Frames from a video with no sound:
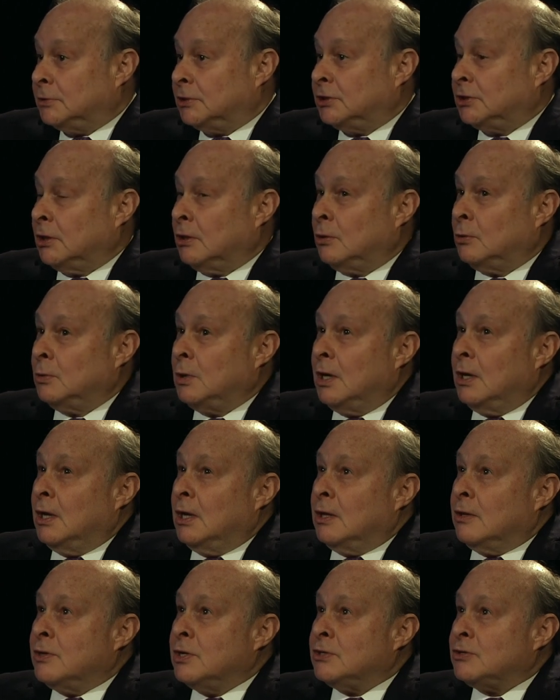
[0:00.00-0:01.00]
So
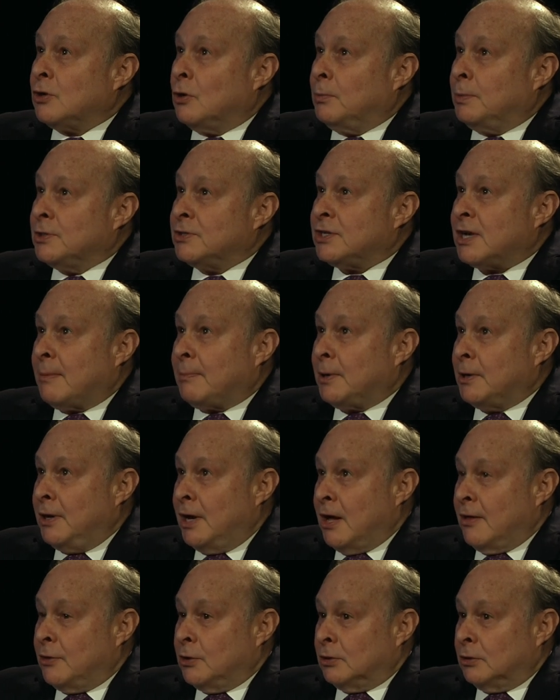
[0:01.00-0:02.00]
this opens up
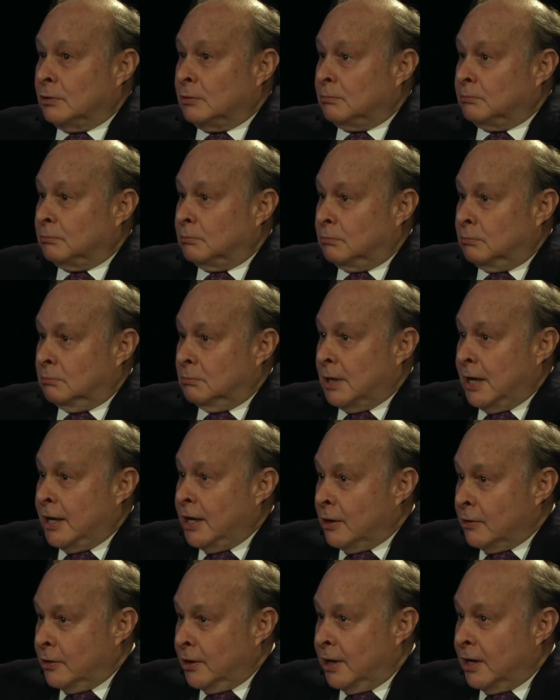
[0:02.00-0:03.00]
another
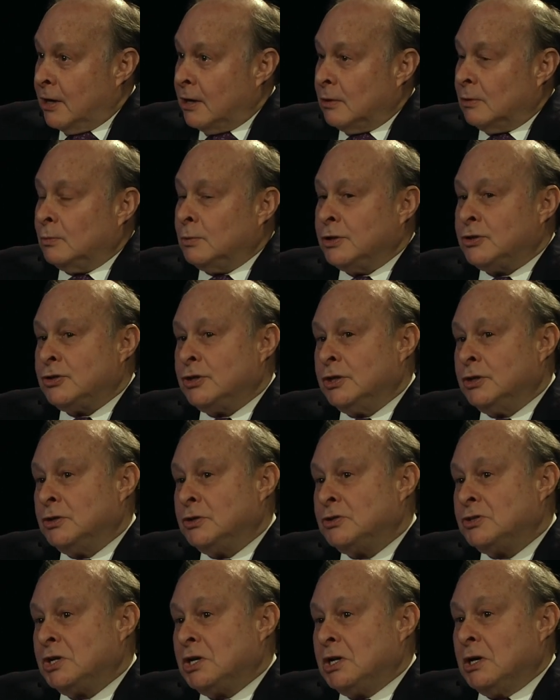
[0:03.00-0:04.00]
area, which
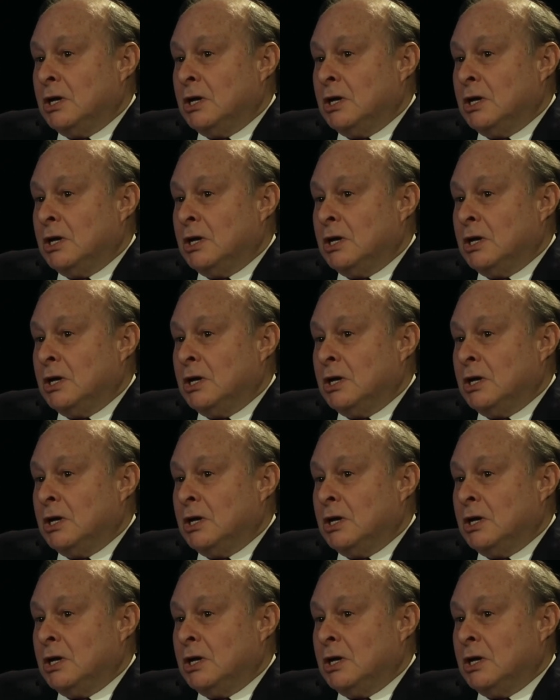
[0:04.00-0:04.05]
is,